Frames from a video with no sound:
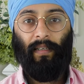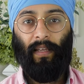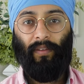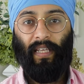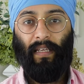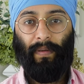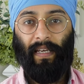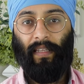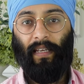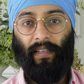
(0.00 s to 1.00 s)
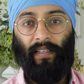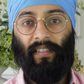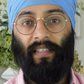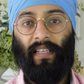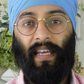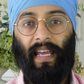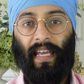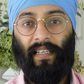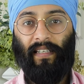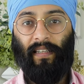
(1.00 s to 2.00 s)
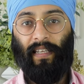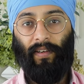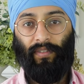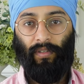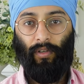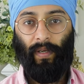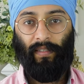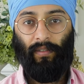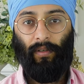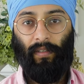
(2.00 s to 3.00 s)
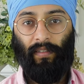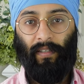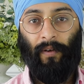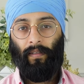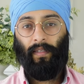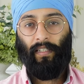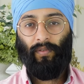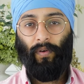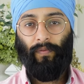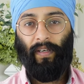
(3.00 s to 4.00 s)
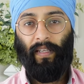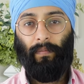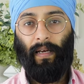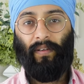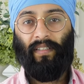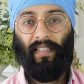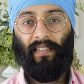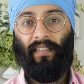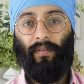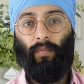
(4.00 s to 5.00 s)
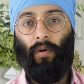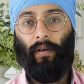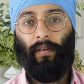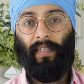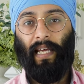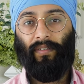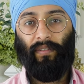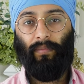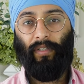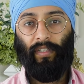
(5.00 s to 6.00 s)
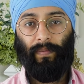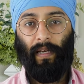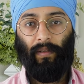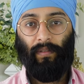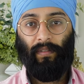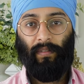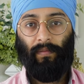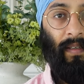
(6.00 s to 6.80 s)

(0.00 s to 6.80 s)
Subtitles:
Now they pay their nurses $80,000. That's roughly about 61,000 British pounds.